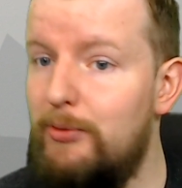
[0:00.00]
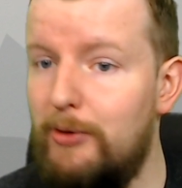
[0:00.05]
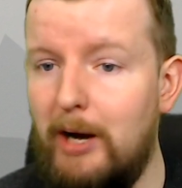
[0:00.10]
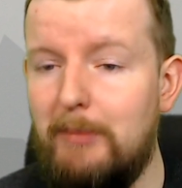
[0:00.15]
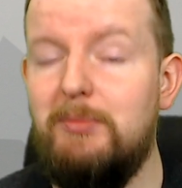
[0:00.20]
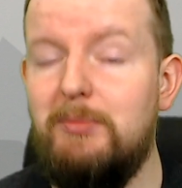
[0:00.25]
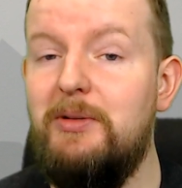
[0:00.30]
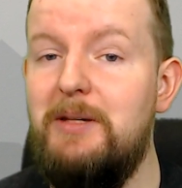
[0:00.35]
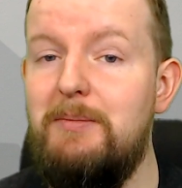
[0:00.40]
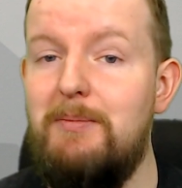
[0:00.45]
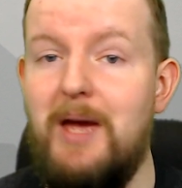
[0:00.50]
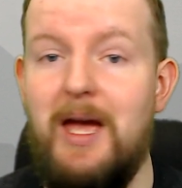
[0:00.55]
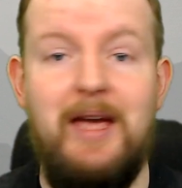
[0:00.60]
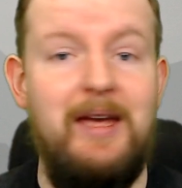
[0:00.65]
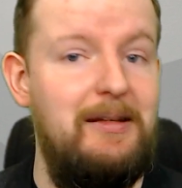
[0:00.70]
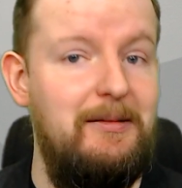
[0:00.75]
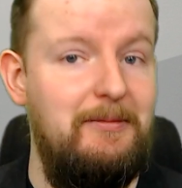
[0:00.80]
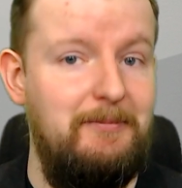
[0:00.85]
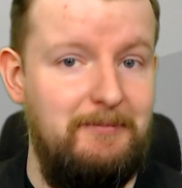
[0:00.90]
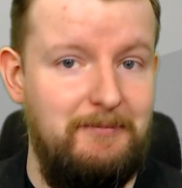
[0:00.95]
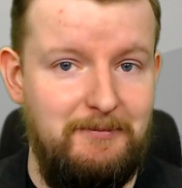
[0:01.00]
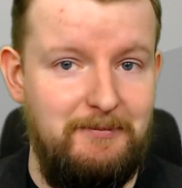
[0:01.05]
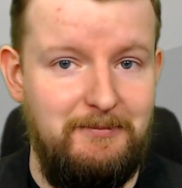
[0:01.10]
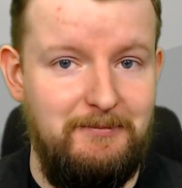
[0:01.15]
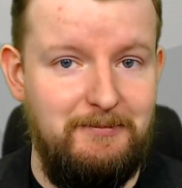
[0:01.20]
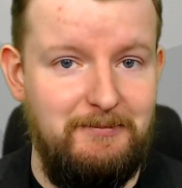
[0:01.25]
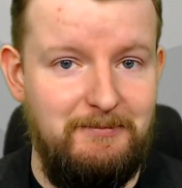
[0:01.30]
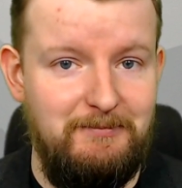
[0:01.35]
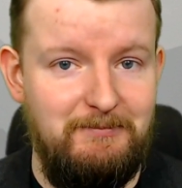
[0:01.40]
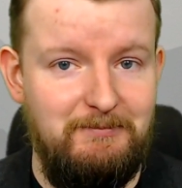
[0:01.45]
probably May.
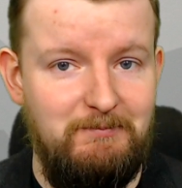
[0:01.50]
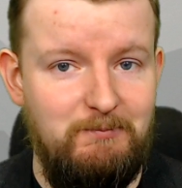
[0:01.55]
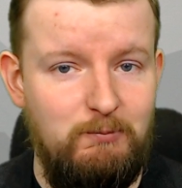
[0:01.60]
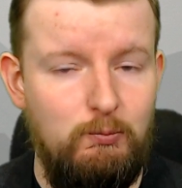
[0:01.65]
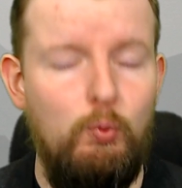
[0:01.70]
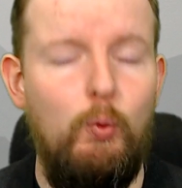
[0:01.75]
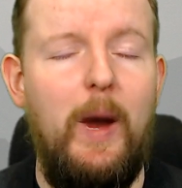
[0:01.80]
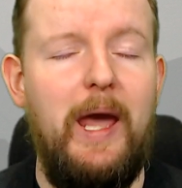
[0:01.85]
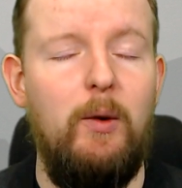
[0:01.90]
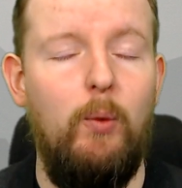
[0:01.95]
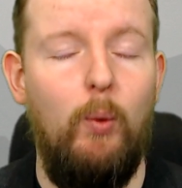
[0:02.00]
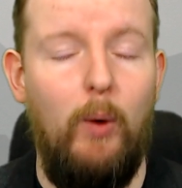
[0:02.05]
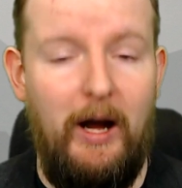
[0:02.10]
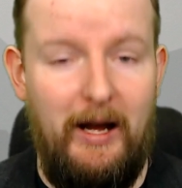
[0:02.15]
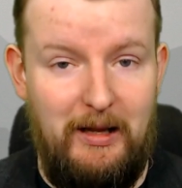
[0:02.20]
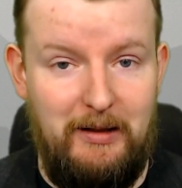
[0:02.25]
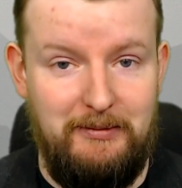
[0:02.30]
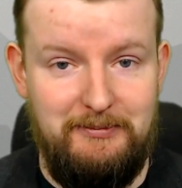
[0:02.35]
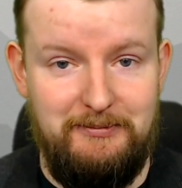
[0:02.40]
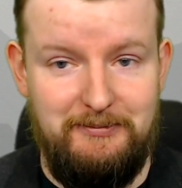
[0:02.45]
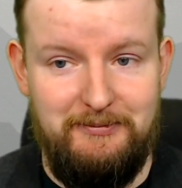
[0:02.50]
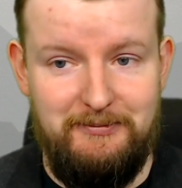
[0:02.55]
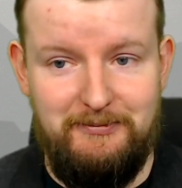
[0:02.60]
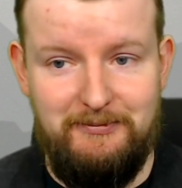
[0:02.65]
Wait a while.